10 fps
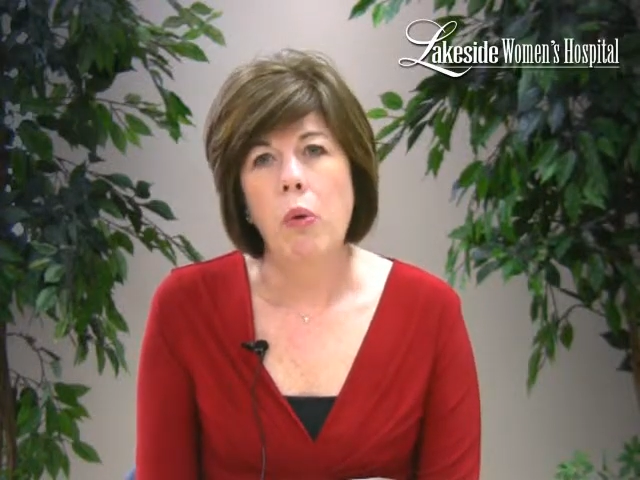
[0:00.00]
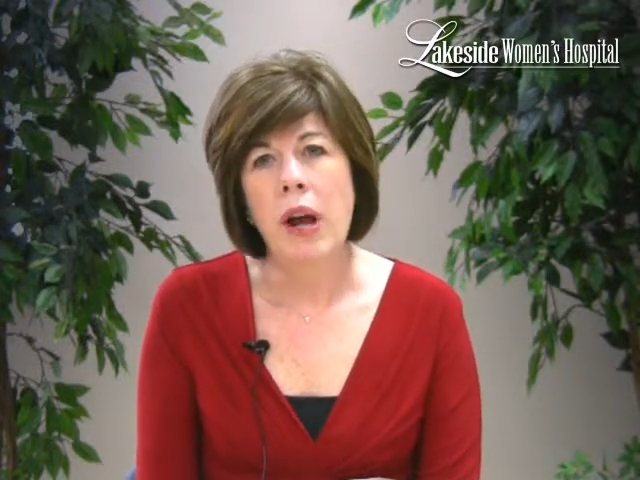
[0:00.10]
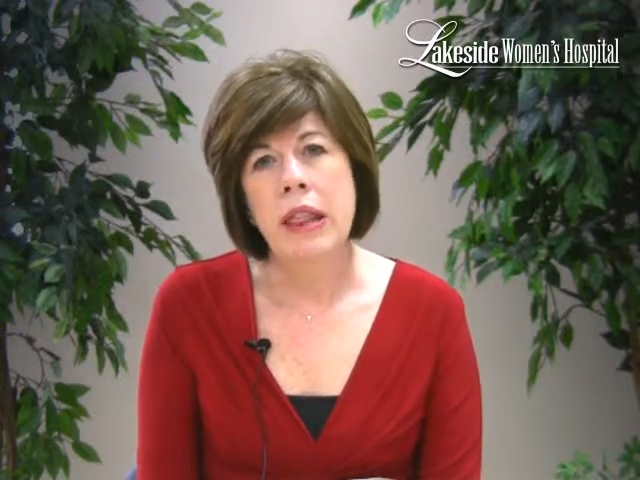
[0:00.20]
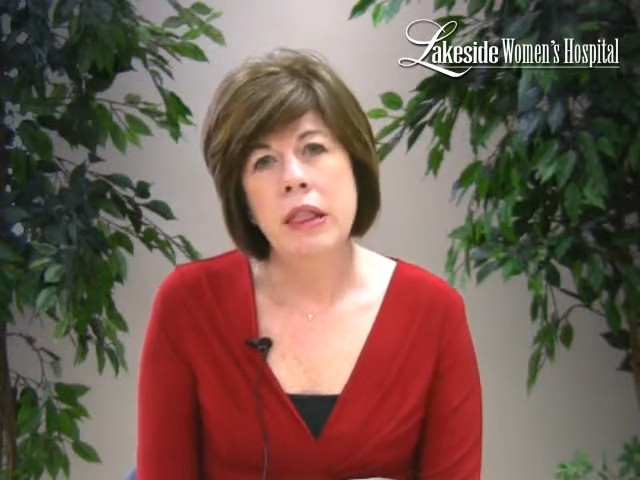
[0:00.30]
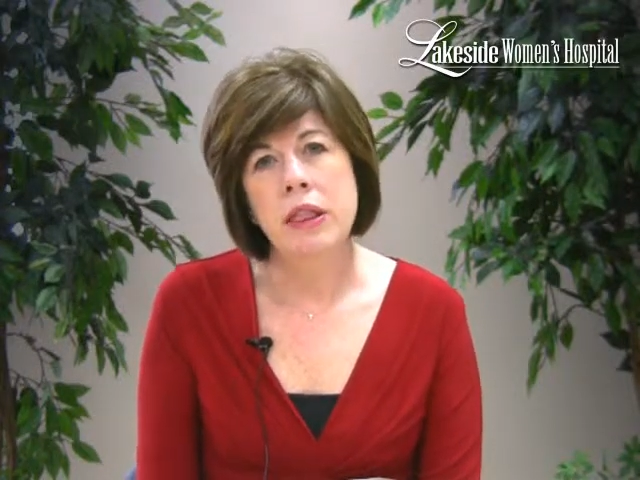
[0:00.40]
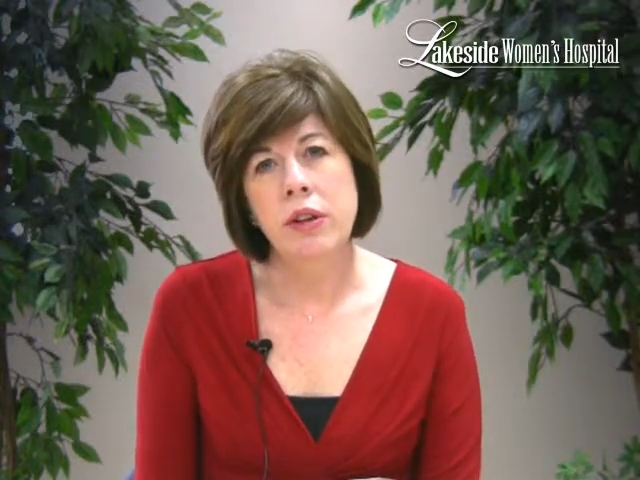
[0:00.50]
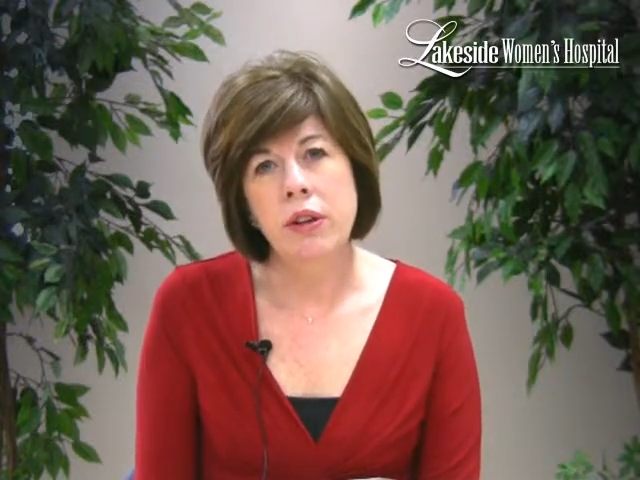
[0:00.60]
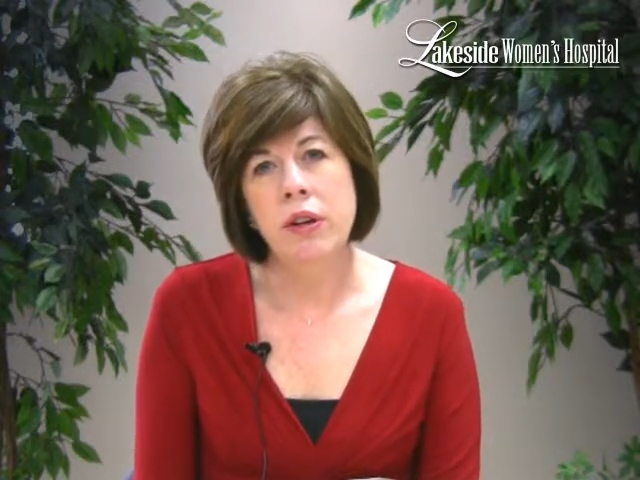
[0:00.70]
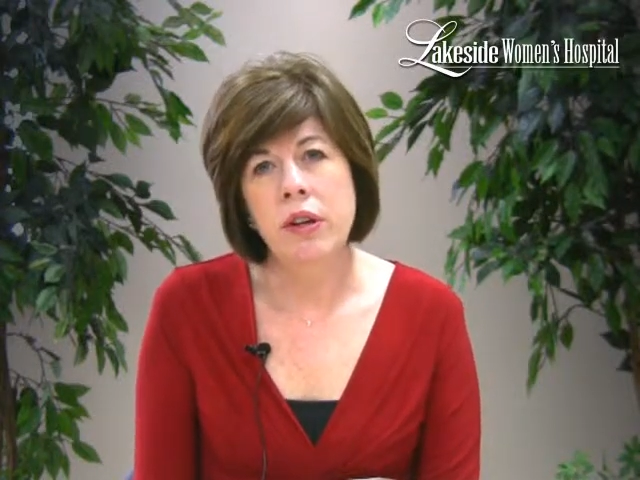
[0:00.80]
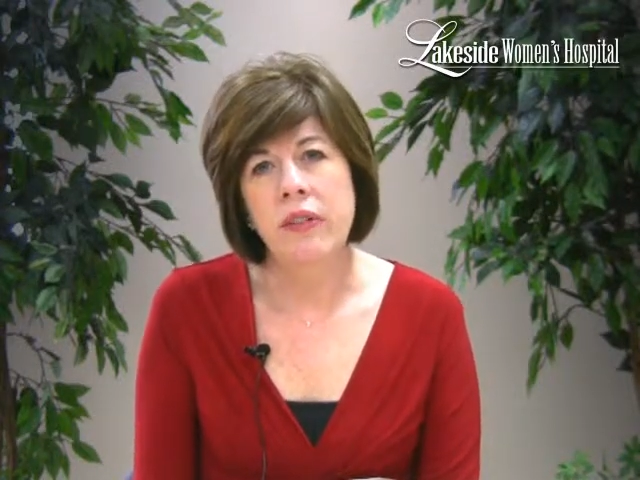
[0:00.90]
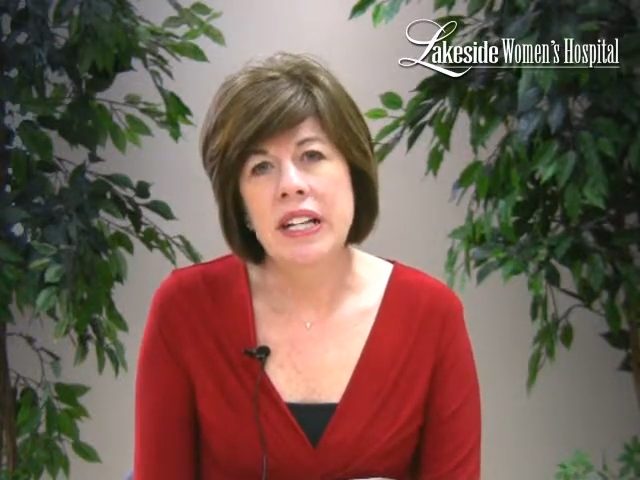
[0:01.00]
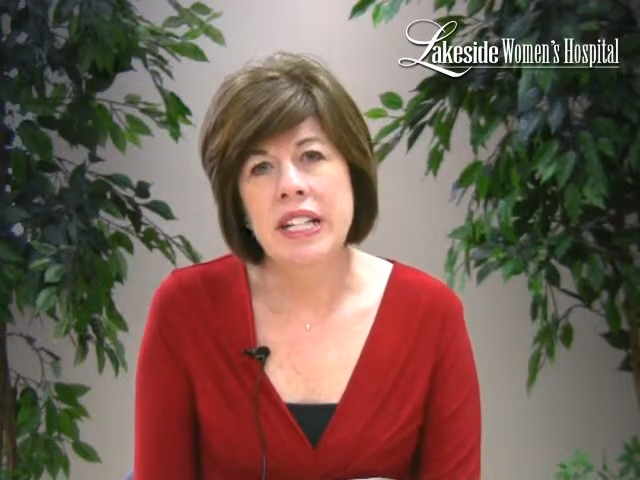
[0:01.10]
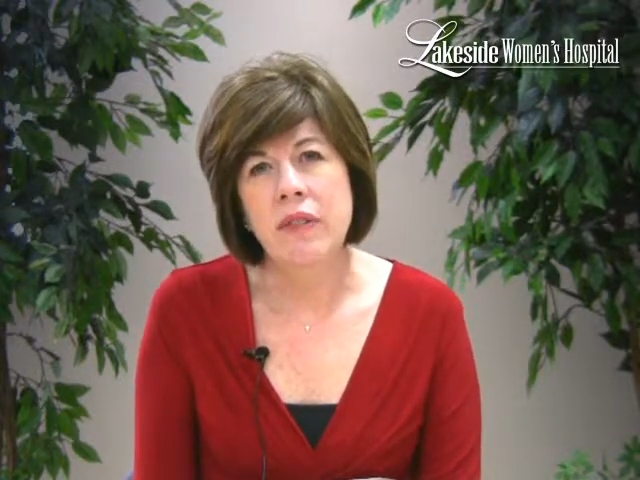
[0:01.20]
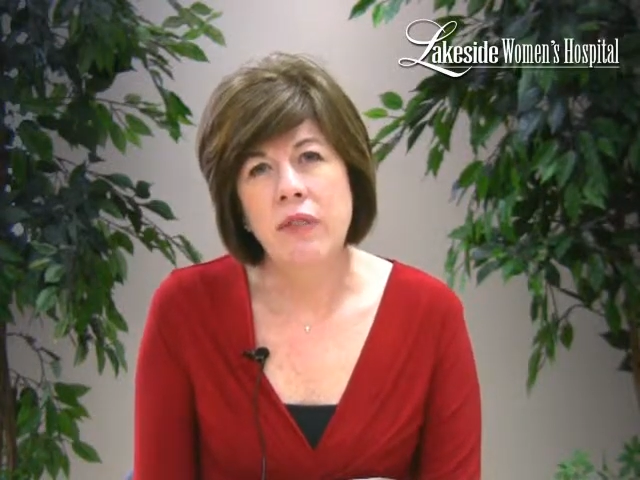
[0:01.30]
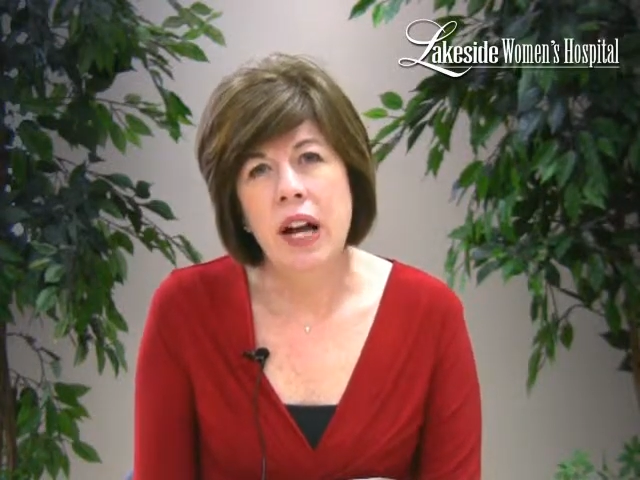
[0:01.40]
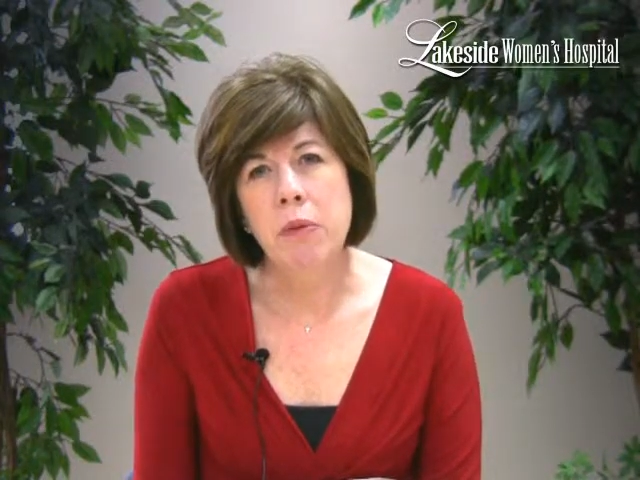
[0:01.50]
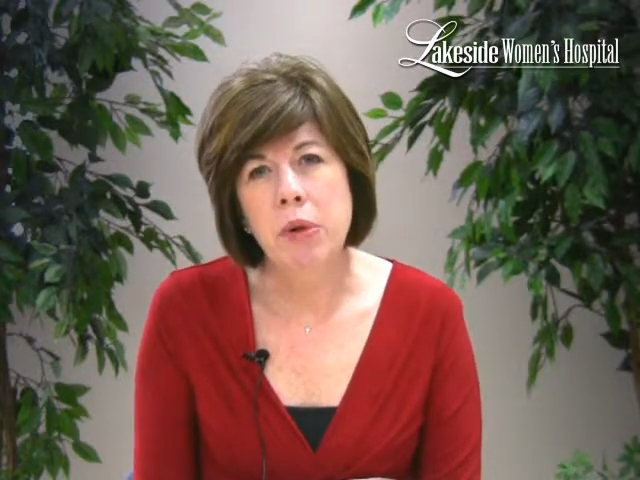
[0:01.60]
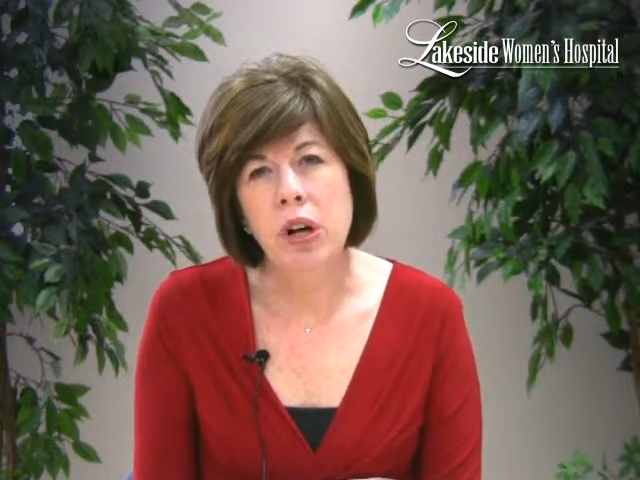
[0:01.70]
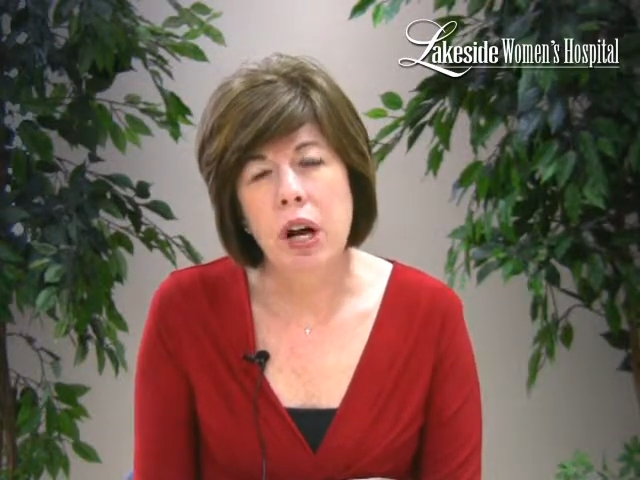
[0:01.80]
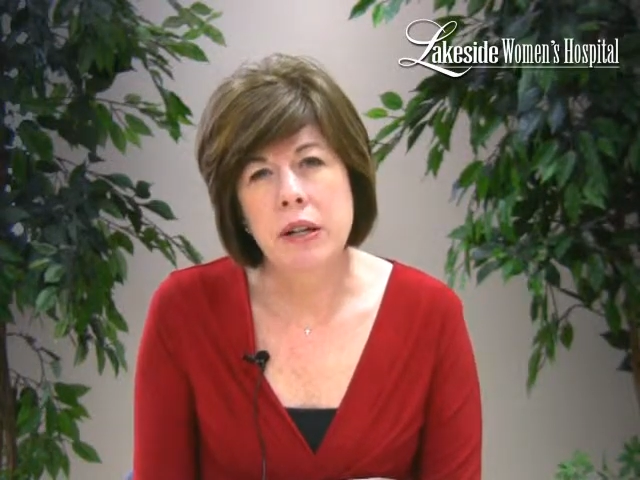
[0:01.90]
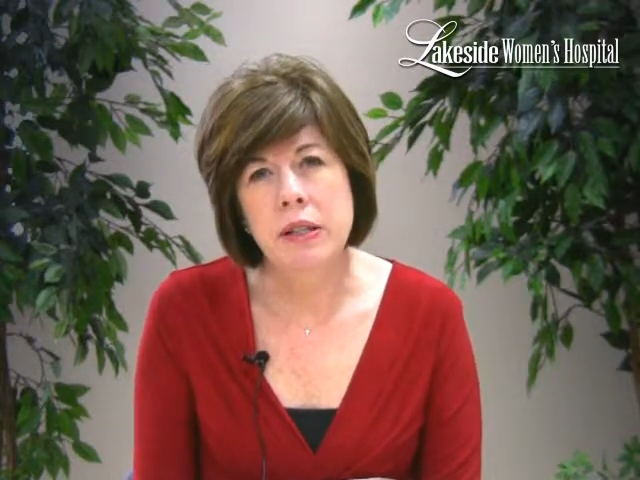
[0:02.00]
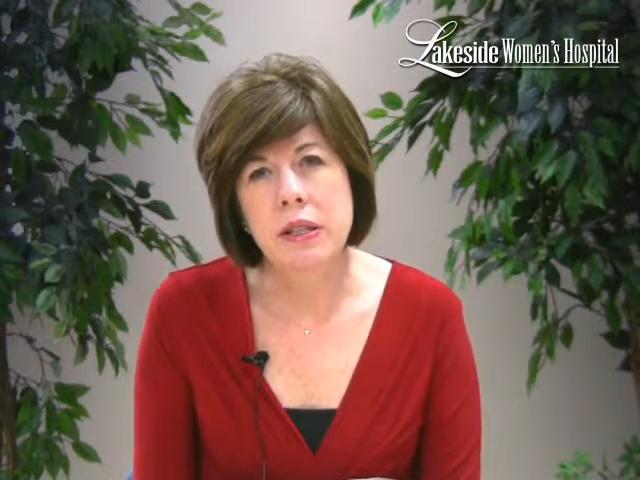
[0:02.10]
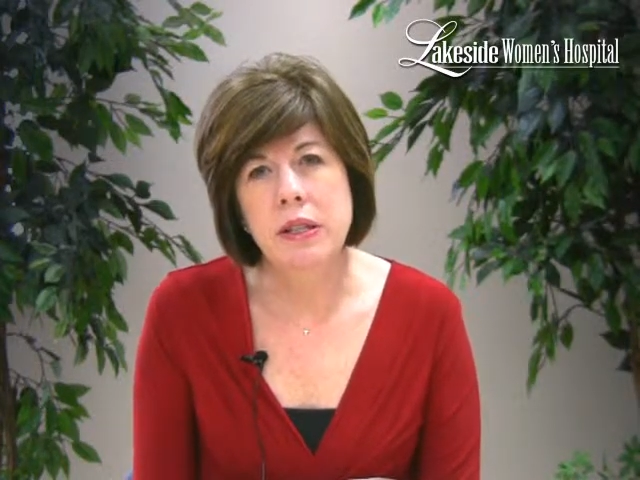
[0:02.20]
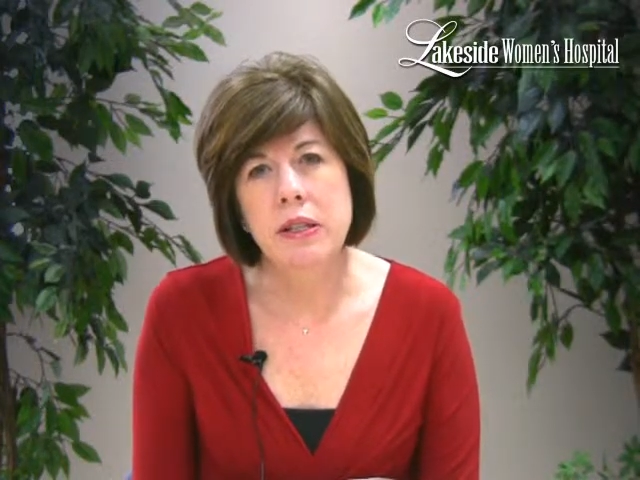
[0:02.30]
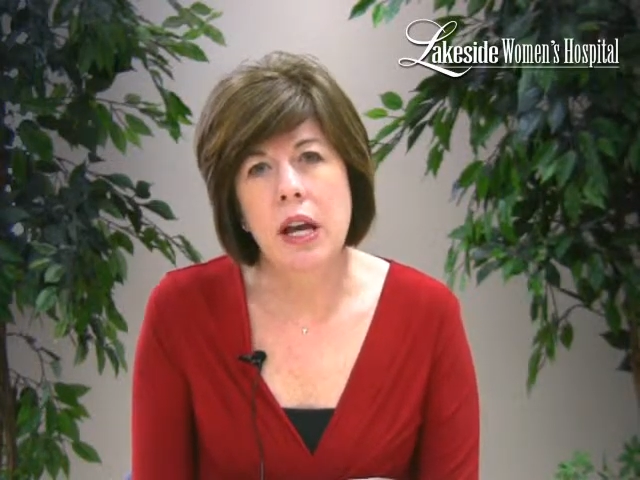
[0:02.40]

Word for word: One-third of identifiable causes